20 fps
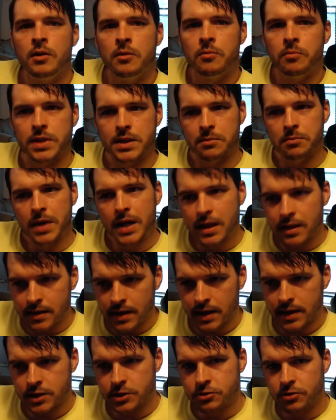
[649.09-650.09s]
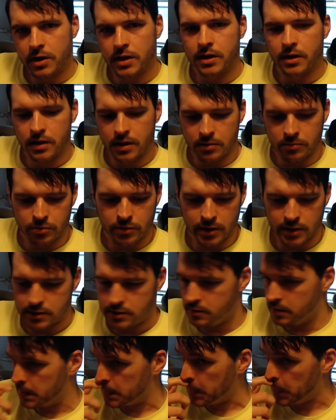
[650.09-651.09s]
But the main thing that Trae Young can bring to
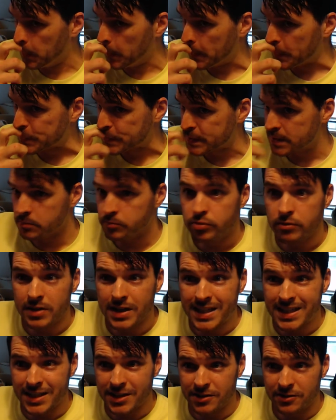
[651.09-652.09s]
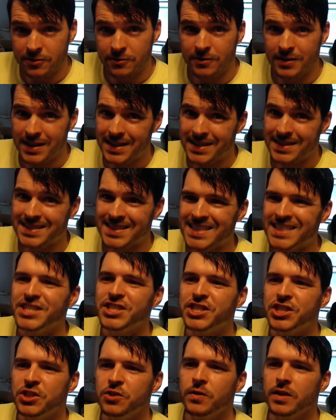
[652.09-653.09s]
you that no one else can bring you is his
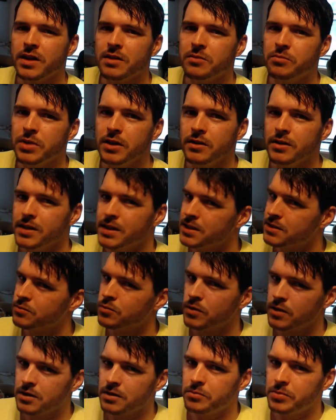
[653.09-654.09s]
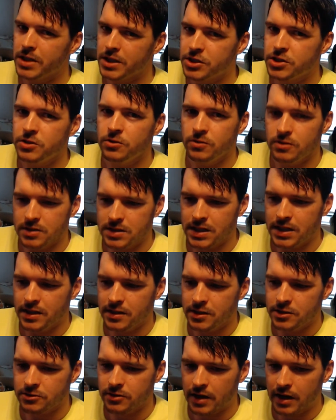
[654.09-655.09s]
shooting ability. He's one of the best shooters in
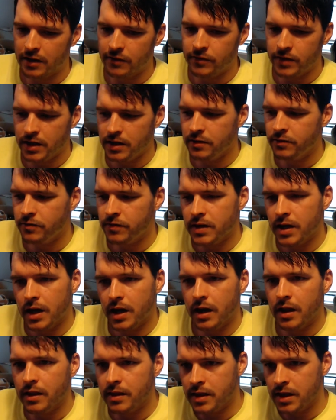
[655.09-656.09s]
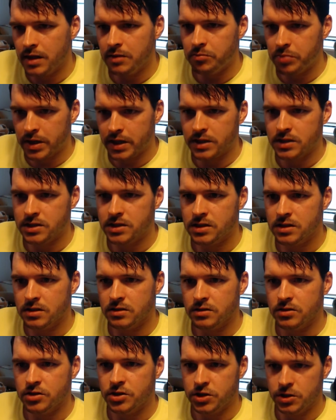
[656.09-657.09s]
the draft, if not the best
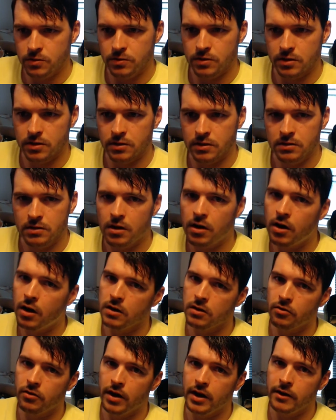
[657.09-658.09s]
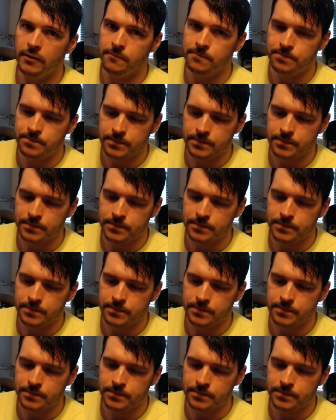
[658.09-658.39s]
shooter all around.